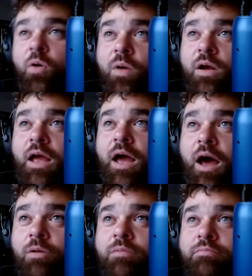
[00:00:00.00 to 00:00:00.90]
XDA one
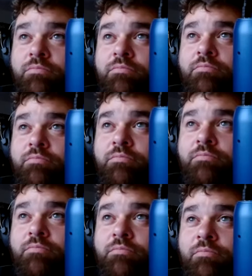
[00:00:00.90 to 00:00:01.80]
goal bike fest.
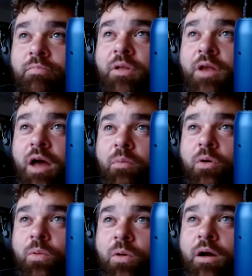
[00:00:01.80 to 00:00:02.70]
The number
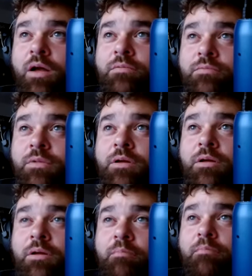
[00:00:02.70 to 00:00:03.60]
one
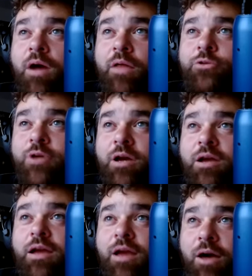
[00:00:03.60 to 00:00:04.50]
mother
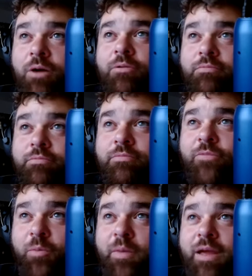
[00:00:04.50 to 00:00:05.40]
trucking goal
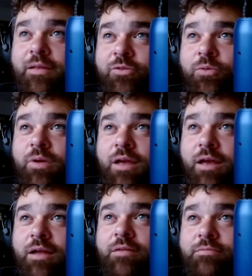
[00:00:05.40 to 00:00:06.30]
for What's me that? This
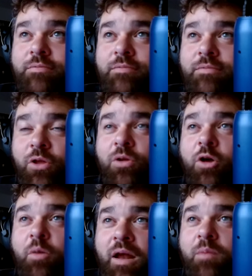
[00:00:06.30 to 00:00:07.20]
weekend. You don't know
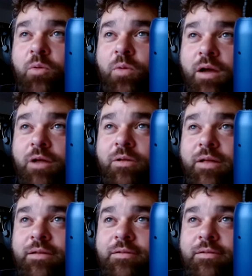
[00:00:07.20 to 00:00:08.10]
what my number one goal
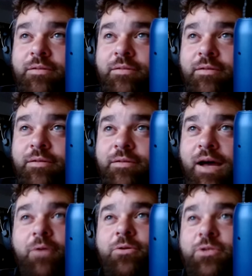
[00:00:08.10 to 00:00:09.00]
is?
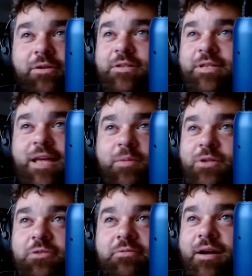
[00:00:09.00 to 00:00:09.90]
I know what you're gonna say,
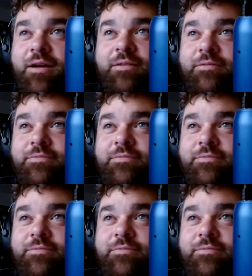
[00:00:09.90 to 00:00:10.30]
but you're wrong.